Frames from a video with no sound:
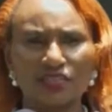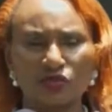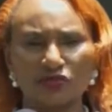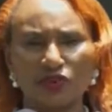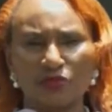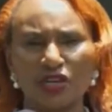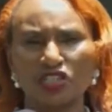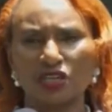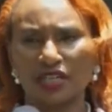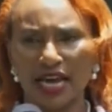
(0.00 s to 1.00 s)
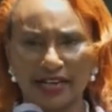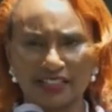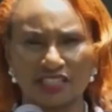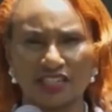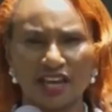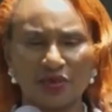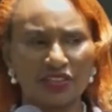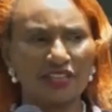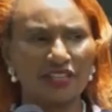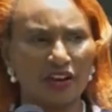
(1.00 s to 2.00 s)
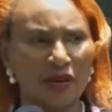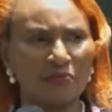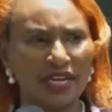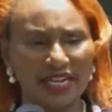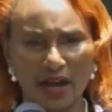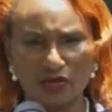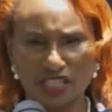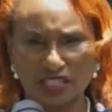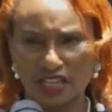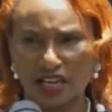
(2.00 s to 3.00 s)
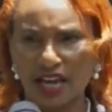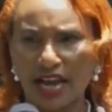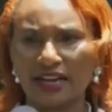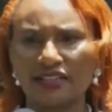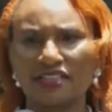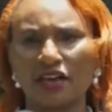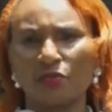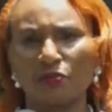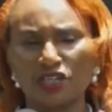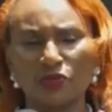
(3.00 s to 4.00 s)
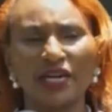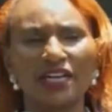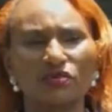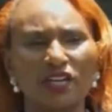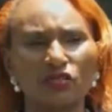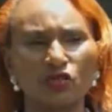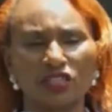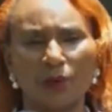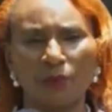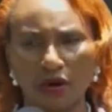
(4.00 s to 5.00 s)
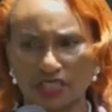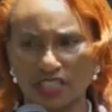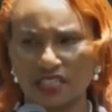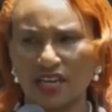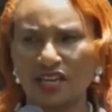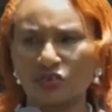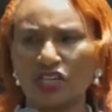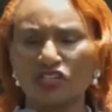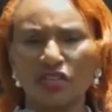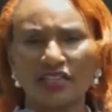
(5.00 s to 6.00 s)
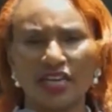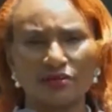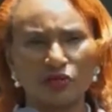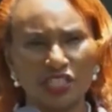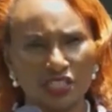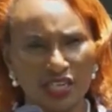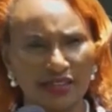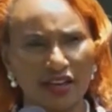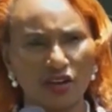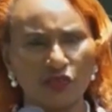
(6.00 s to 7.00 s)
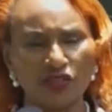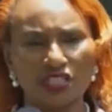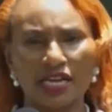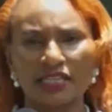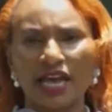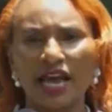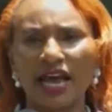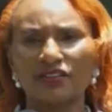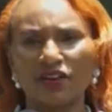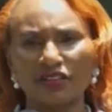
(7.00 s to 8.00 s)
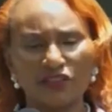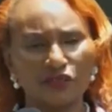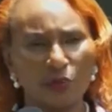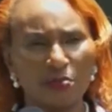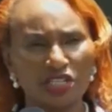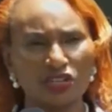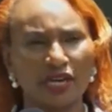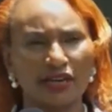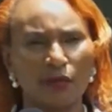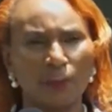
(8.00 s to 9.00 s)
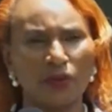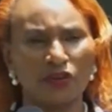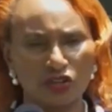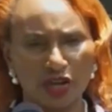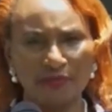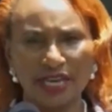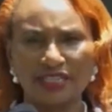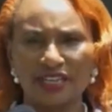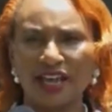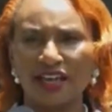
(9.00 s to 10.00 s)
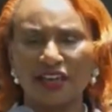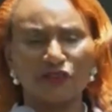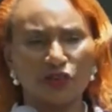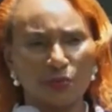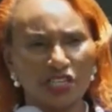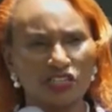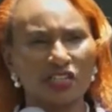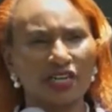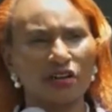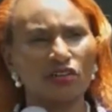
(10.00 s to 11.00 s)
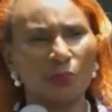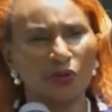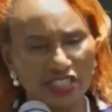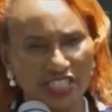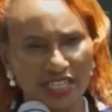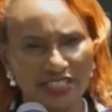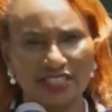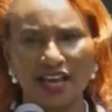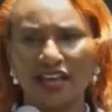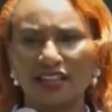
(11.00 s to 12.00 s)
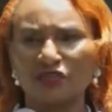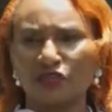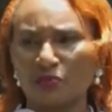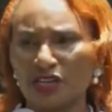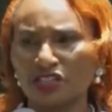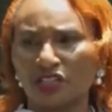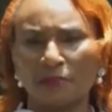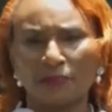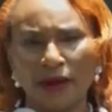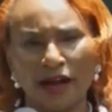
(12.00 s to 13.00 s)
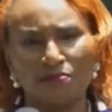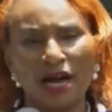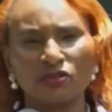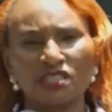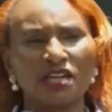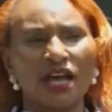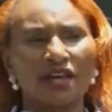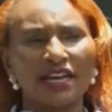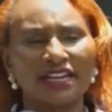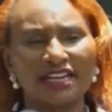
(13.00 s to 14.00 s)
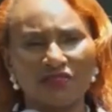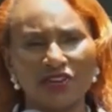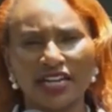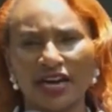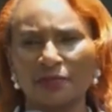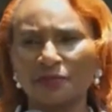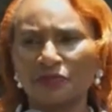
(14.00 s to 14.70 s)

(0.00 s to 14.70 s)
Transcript: to Information Act within the Homa Bay County. And the ombudsman is going to support to ensure that we train the officers, and all the information around procurement, the information around projects, the information about the governor